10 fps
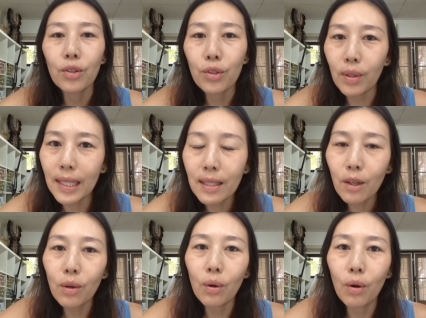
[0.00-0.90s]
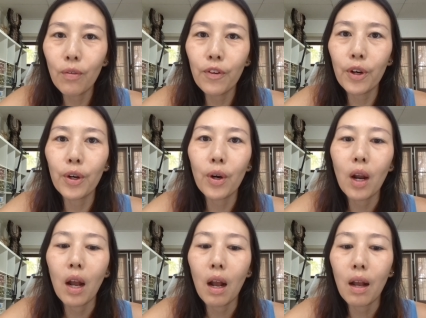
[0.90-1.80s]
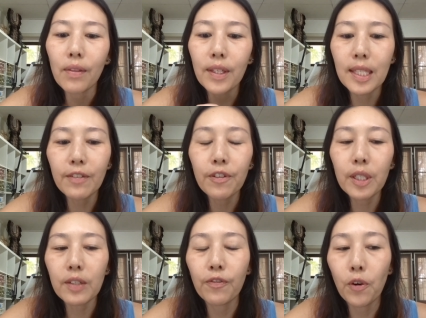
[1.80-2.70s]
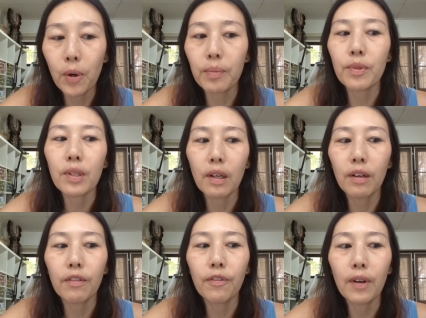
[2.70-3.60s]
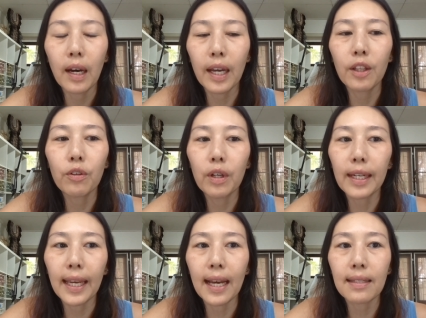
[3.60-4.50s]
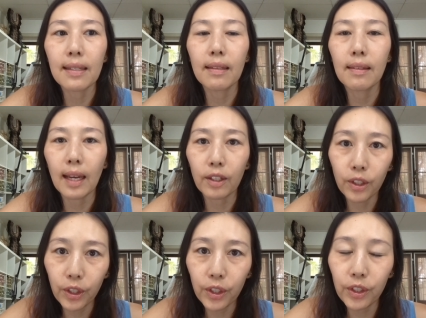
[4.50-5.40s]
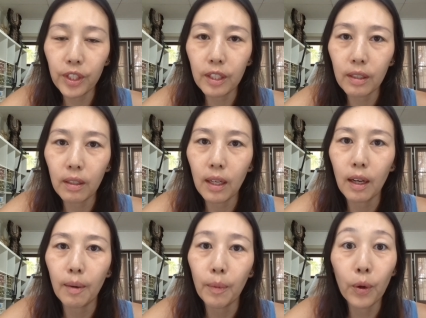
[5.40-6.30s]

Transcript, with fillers: So let's go over the different forms of hyaluronic acid that could um,